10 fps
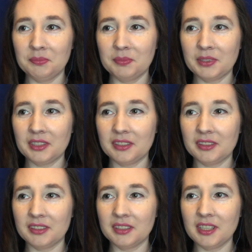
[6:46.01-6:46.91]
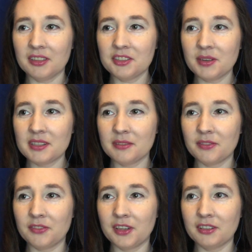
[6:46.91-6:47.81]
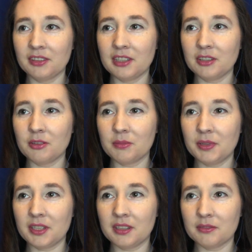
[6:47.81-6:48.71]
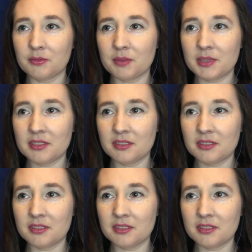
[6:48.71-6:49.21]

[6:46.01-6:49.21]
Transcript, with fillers: but he also has a fairly low opinion of women,